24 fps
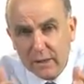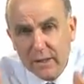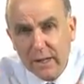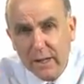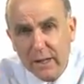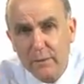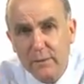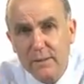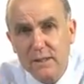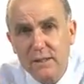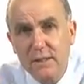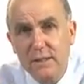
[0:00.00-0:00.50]

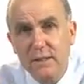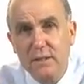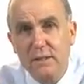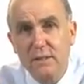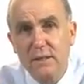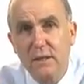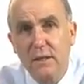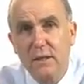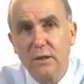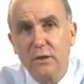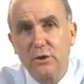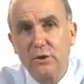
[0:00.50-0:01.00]
there was
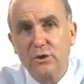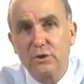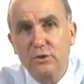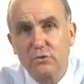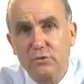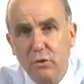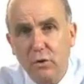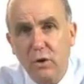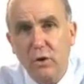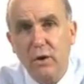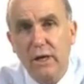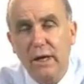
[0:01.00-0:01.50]
this
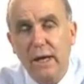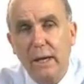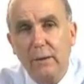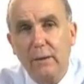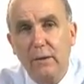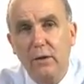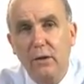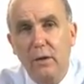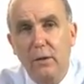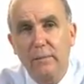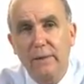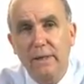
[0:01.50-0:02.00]
strong
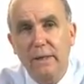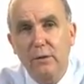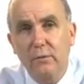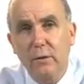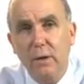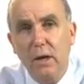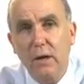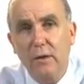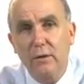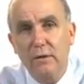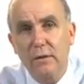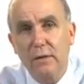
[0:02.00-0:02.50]
economic
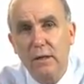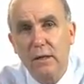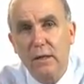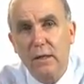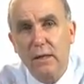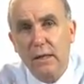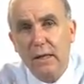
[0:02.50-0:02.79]
growth,